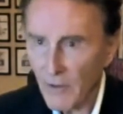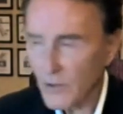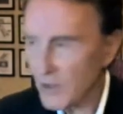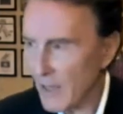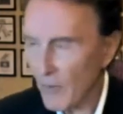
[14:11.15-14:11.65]
You
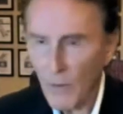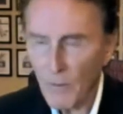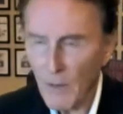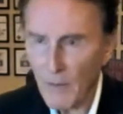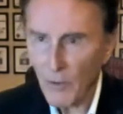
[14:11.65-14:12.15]
see what
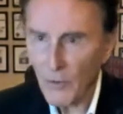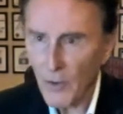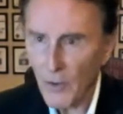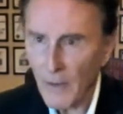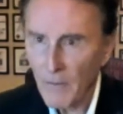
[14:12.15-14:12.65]
people are
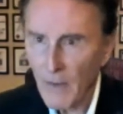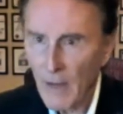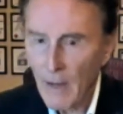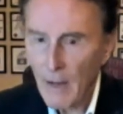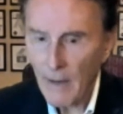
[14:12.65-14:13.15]
doing.
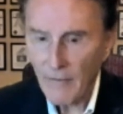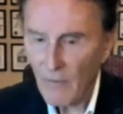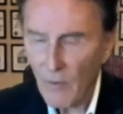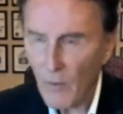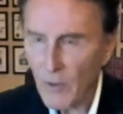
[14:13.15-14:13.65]
If
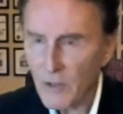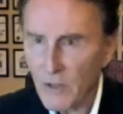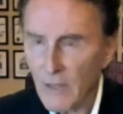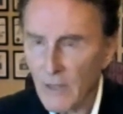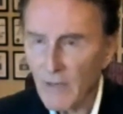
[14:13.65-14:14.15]
everyone's
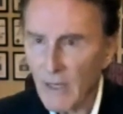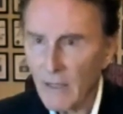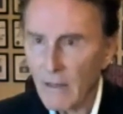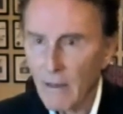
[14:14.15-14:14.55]
living in